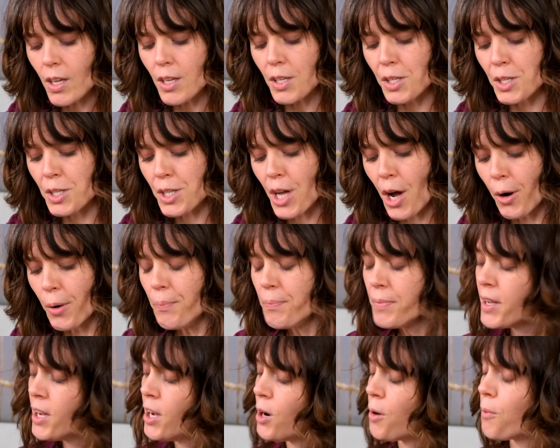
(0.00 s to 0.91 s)
So
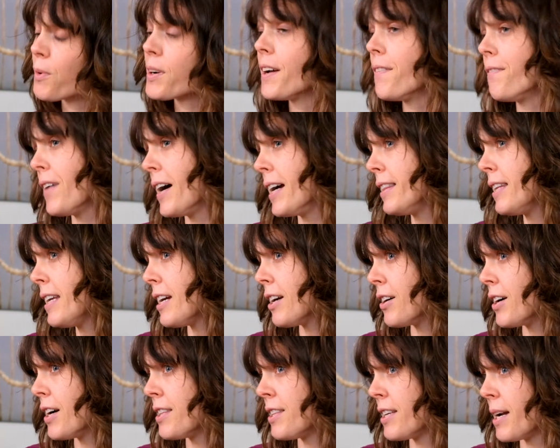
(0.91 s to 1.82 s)
when I find the
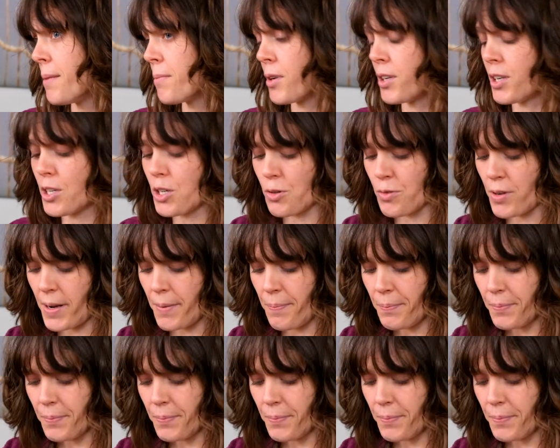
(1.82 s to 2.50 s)
area that I'm going to treat,